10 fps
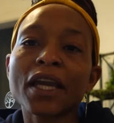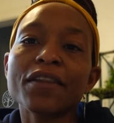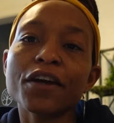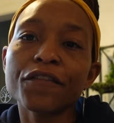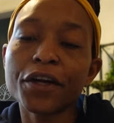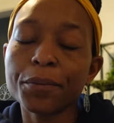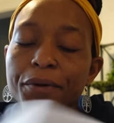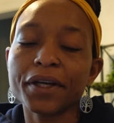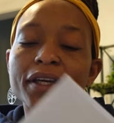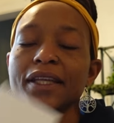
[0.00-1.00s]
And they're very
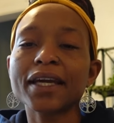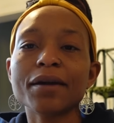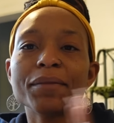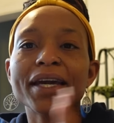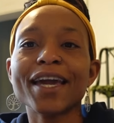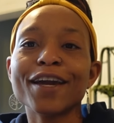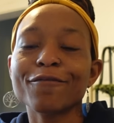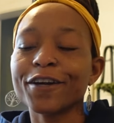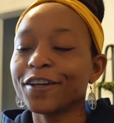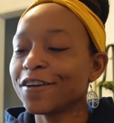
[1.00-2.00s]
pretty. And they gave me a
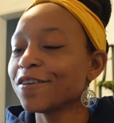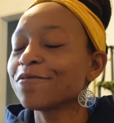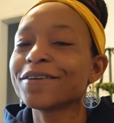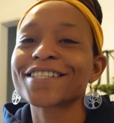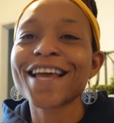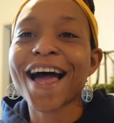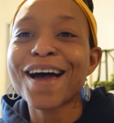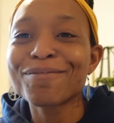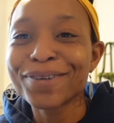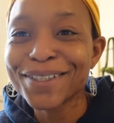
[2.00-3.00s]
handwritten note, which I
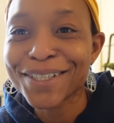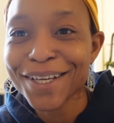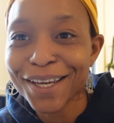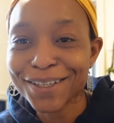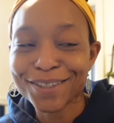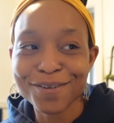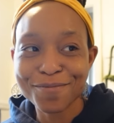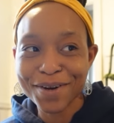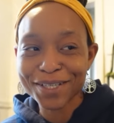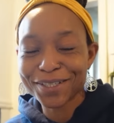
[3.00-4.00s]
appreciated so
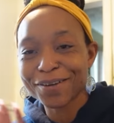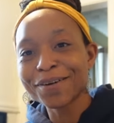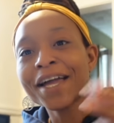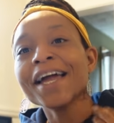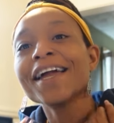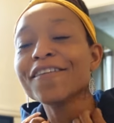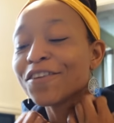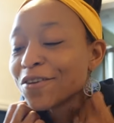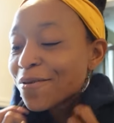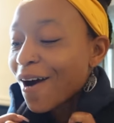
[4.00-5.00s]
much. So if
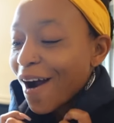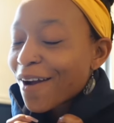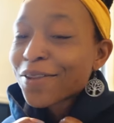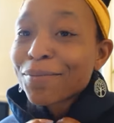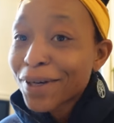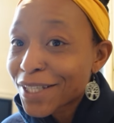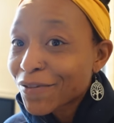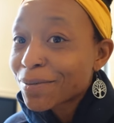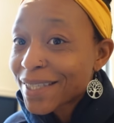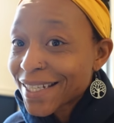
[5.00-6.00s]
you are the person
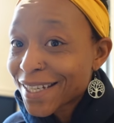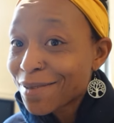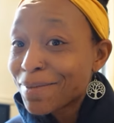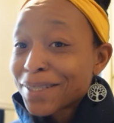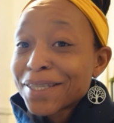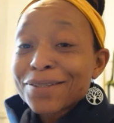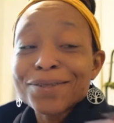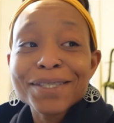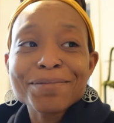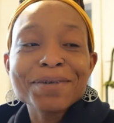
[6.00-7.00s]
from Scented Hibiscus who
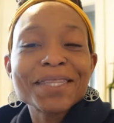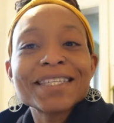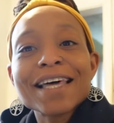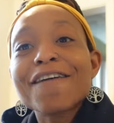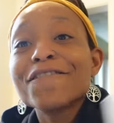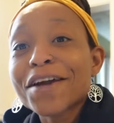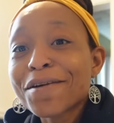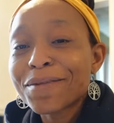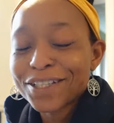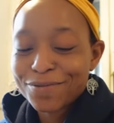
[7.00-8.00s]
sent me this, I
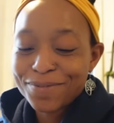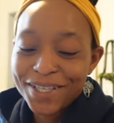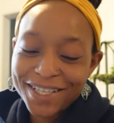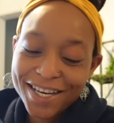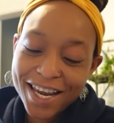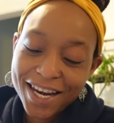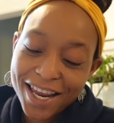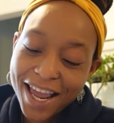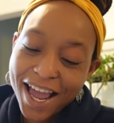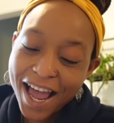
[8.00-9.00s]
very much appreciate
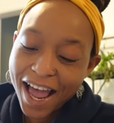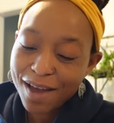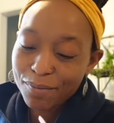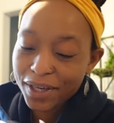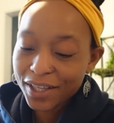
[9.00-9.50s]
it. I